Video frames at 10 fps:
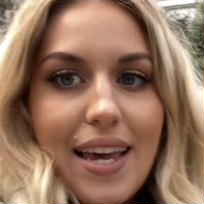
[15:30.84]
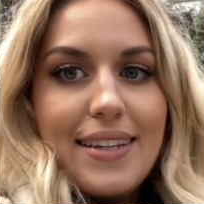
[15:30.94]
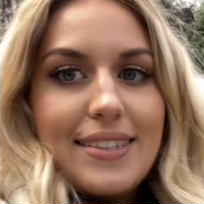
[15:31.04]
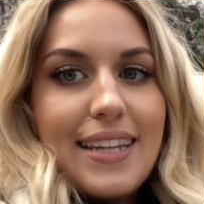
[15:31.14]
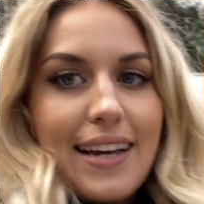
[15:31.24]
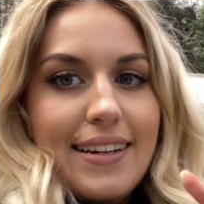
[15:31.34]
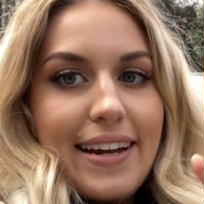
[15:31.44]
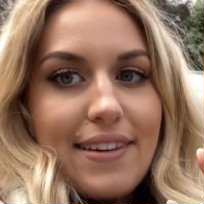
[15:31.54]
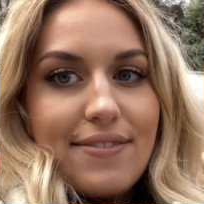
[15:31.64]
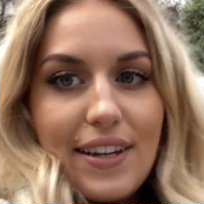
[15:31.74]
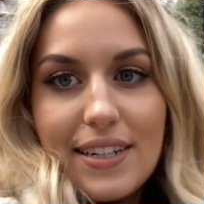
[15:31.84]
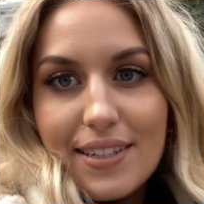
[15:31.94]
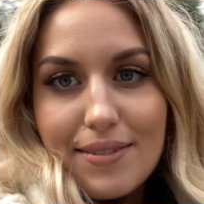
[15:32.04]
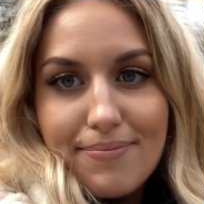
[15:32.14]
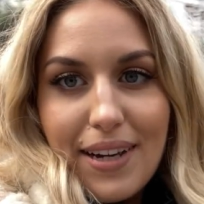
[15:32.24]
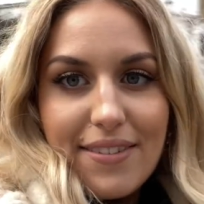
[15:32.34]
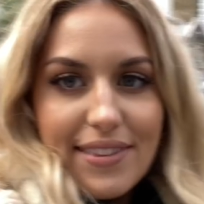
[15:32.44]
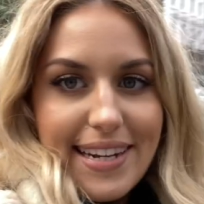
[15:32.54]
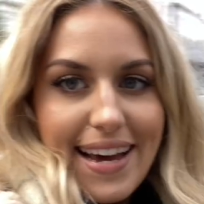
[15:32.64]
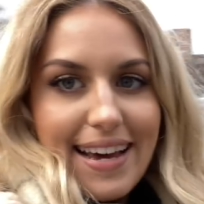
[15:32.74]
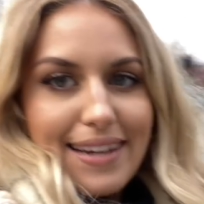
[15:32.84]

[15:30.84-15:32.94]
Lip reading: Second outfit of the day.